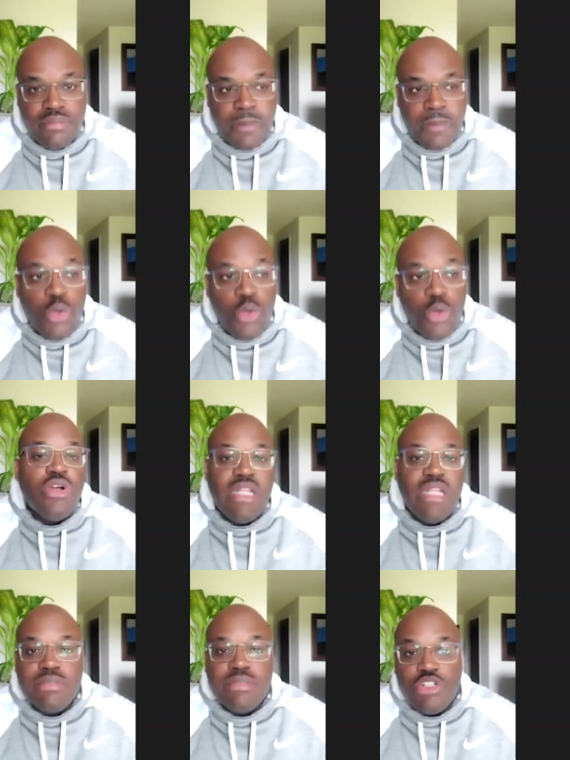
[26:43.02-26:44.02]
who's on
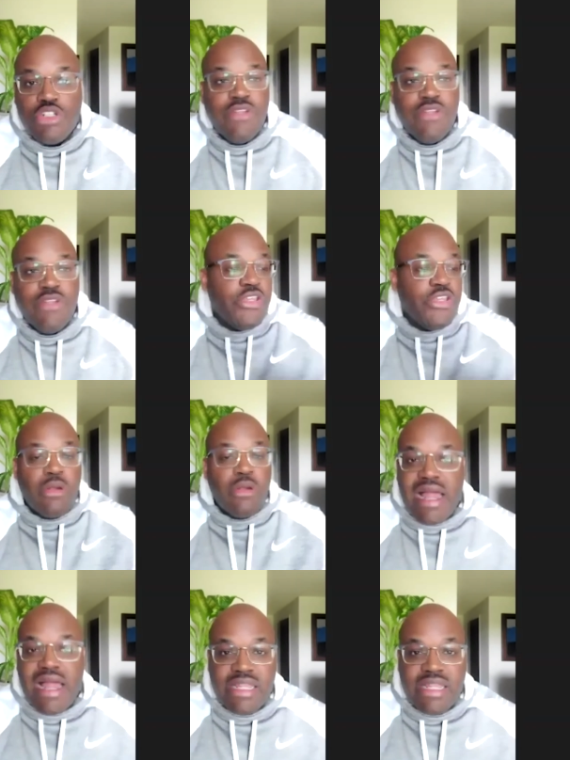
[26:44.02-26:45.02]
dumpster duty for your body
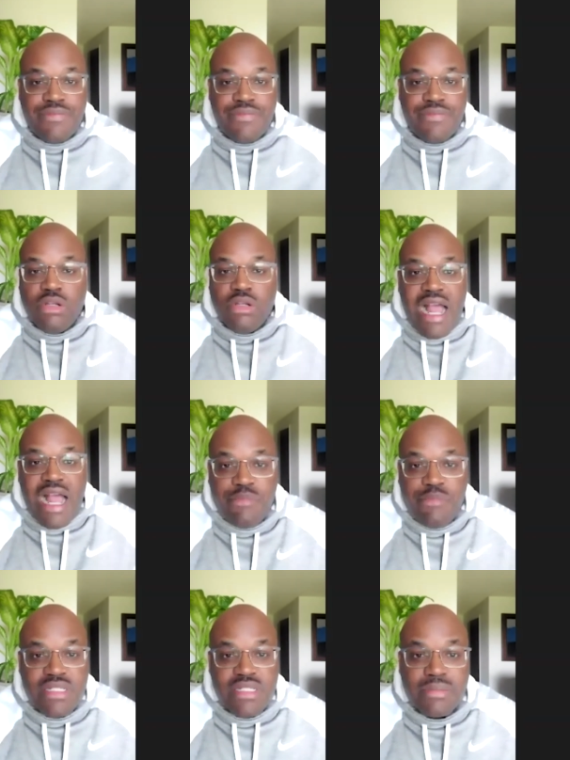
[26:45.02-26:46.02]
if you know god forbid
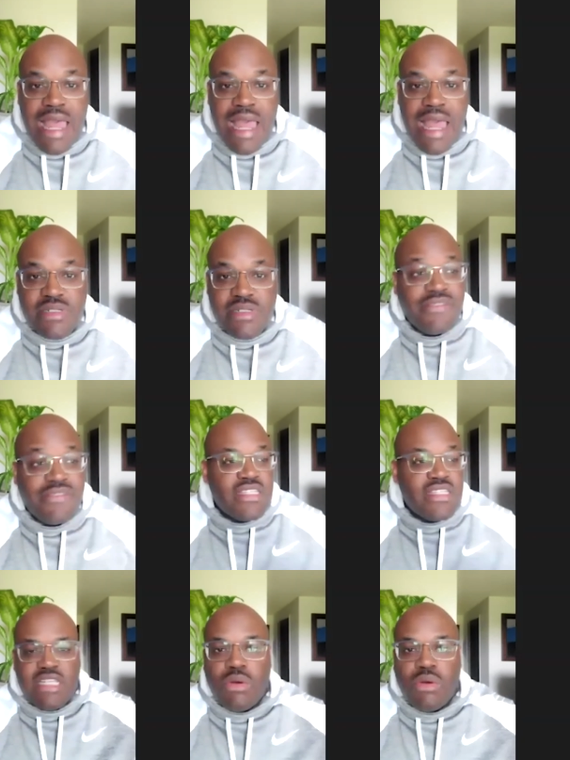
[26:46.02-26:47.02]
something happens like it's a
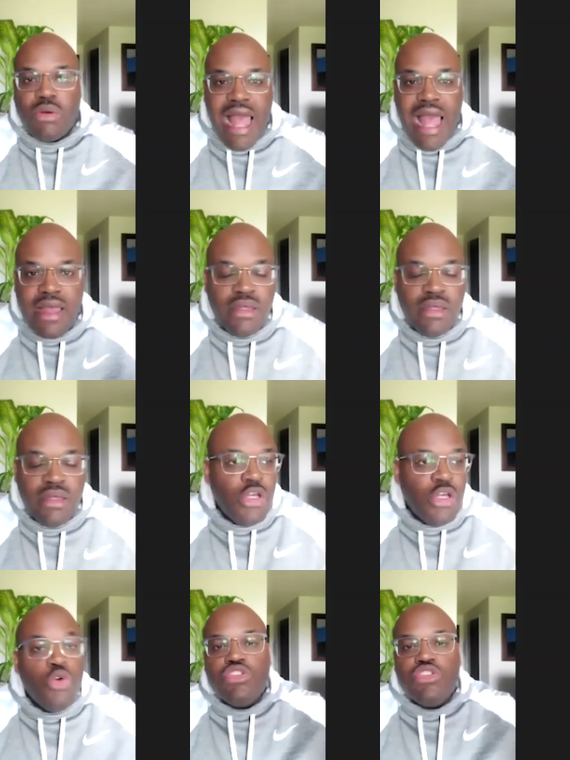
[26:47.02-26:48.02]
single guy
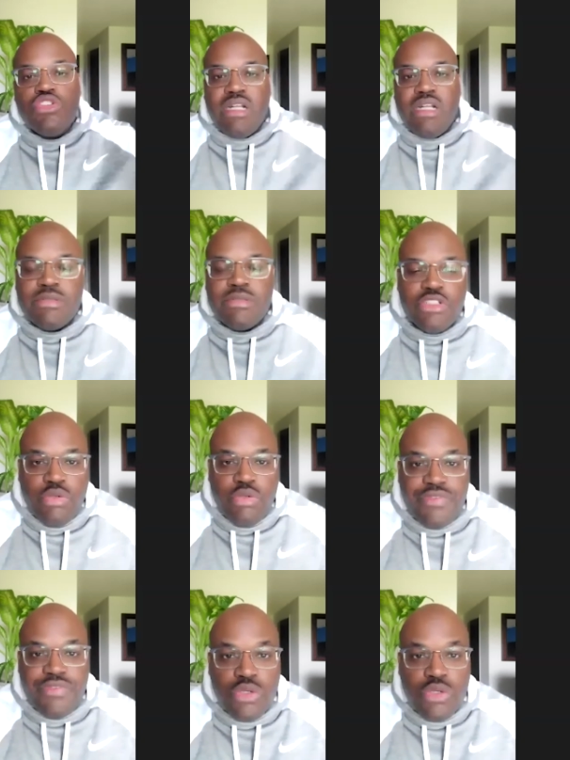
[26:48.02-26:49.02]
who's on dumpster duty for
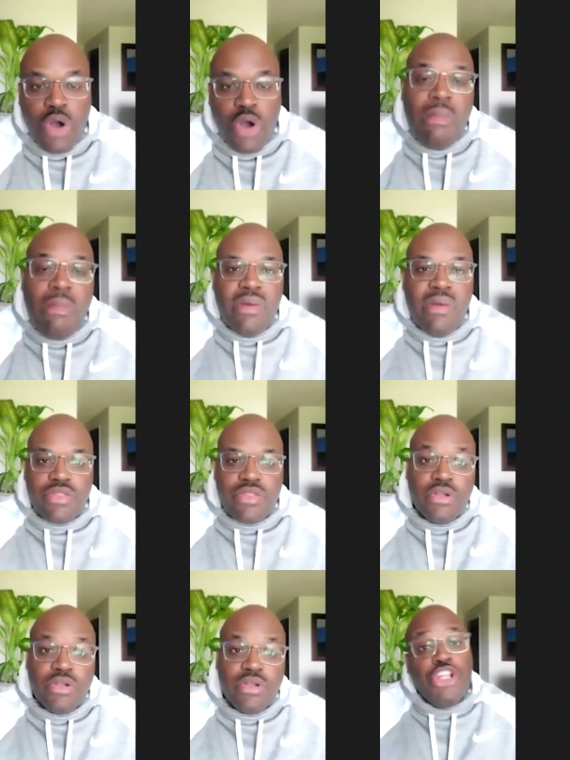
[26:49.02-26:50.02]
you oh my mother
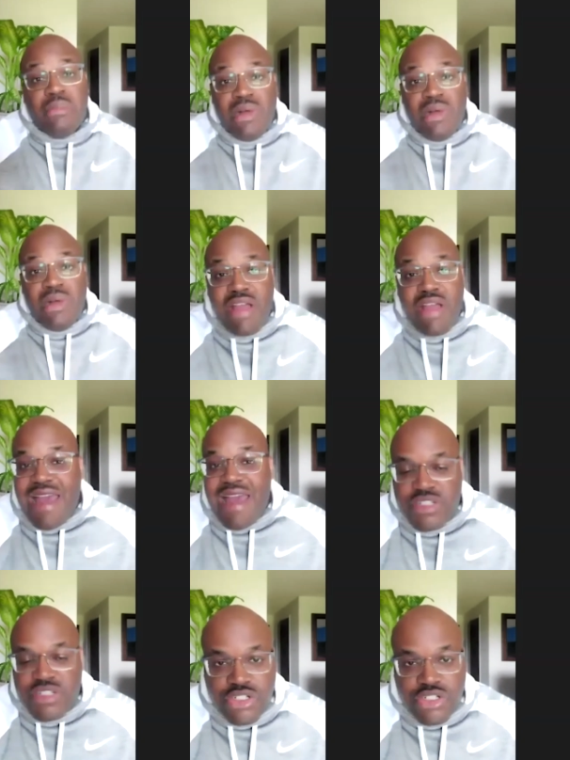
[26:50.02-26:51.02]
do your mother have
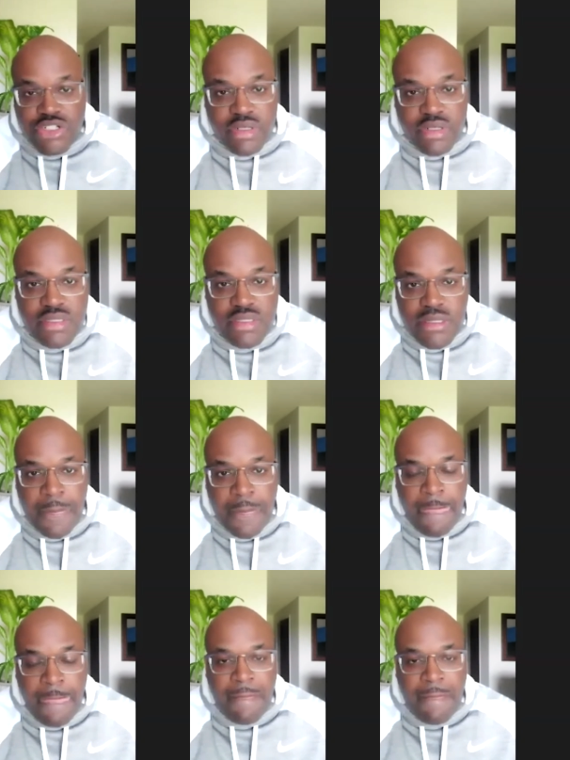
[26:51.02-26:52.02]
insurance
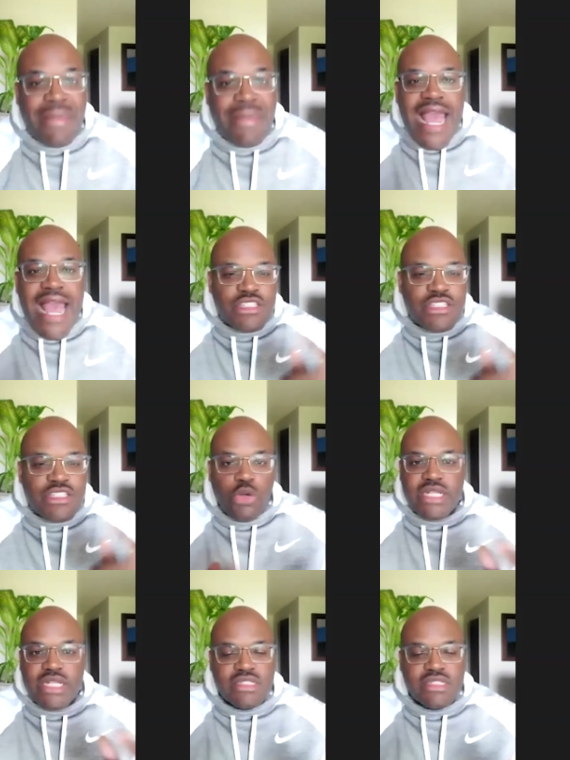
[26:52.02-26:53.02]
i'm asking questions
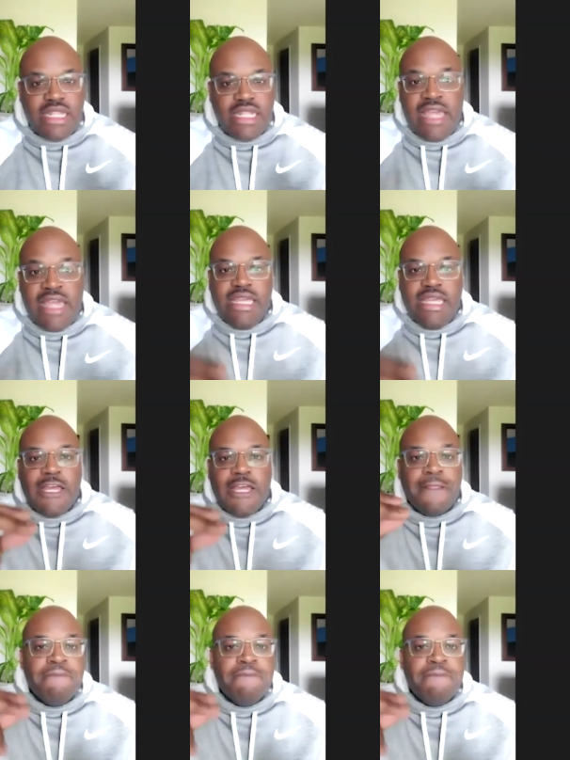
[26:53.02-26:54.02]
and, and again
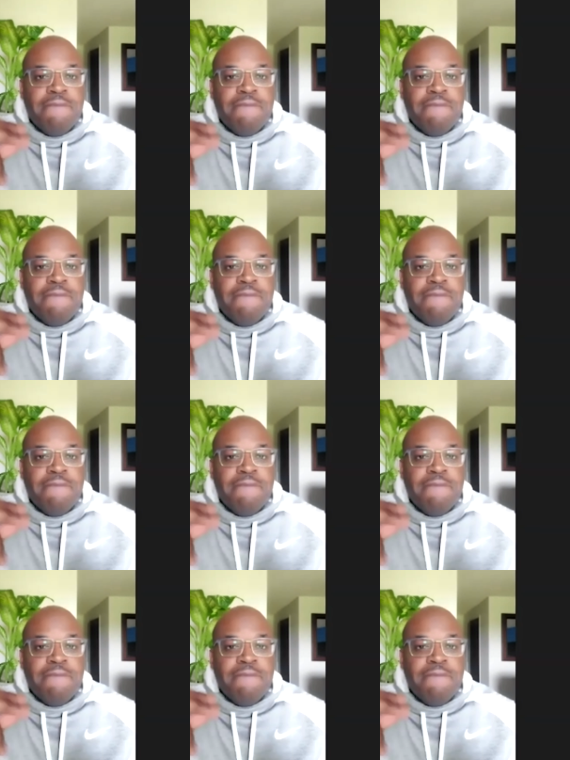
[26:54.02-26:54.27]
you're